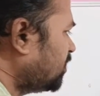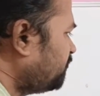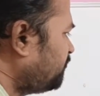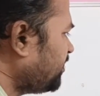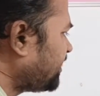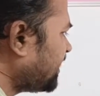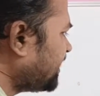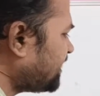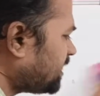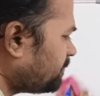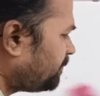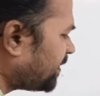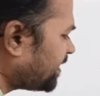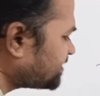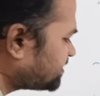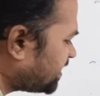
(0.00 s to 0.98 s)
We can
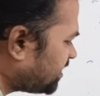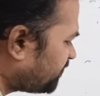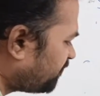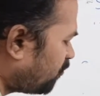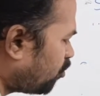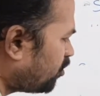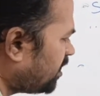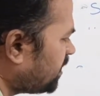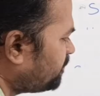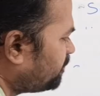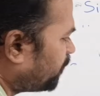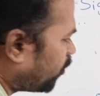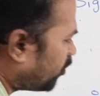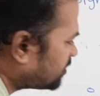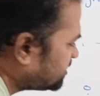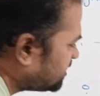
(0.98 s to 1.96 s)
represent only
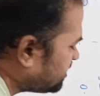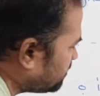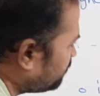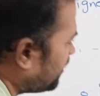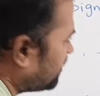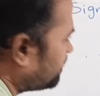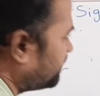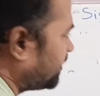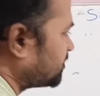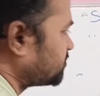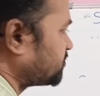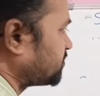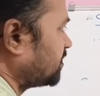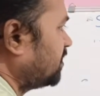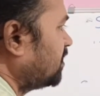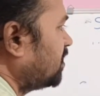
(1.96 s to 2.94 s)
positive
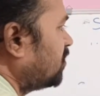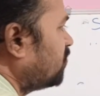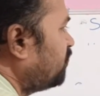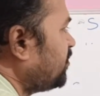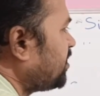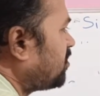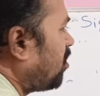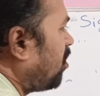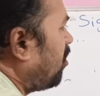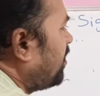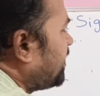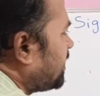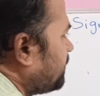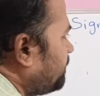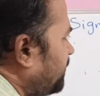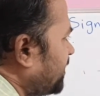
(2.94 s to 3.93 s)
numbers. We
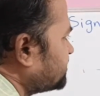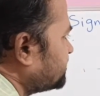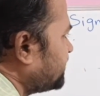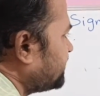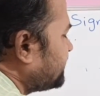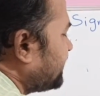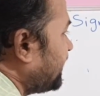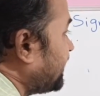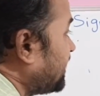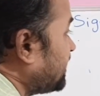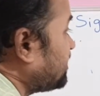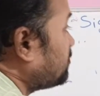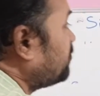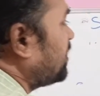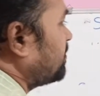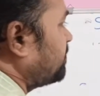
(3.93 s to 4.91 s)
can't represent
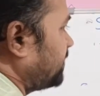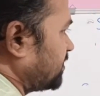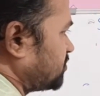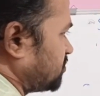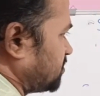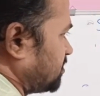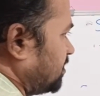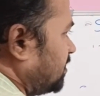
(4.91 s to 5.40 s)
negative numbers